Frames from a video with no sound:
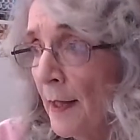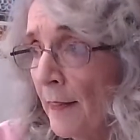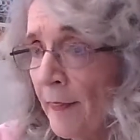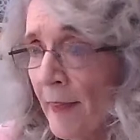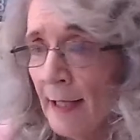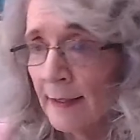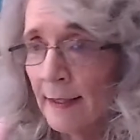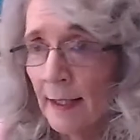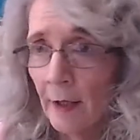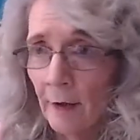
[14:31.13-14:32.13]
that's
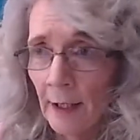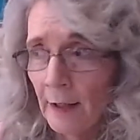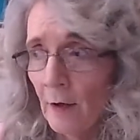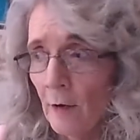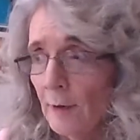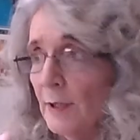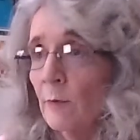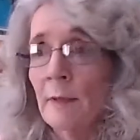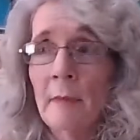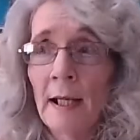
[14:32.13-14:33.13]
there and always
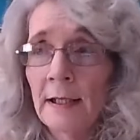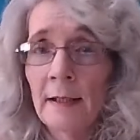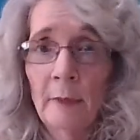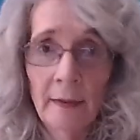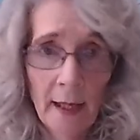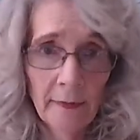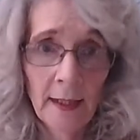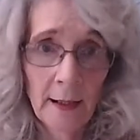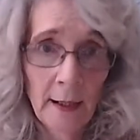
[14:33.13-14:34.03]
reminding me that